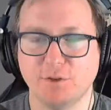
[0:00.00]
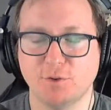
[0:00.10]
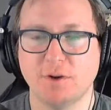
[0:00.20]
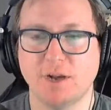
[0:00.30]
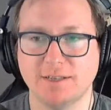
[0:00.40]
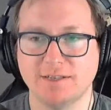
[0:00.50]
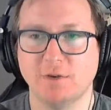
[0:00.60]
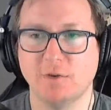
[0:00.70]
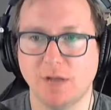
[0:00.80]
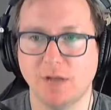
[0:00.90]

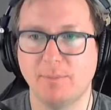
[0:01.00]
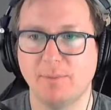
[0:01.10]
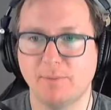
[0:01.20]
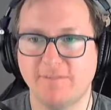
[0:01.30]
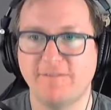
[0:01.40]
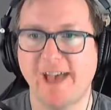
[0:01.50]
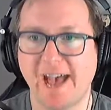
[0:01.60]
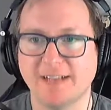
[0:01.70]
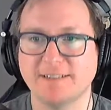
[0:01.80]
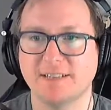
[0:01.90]
console up
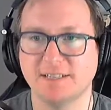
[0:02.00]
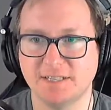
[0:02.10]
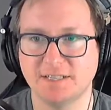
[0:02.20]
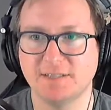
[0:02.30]
fast and just start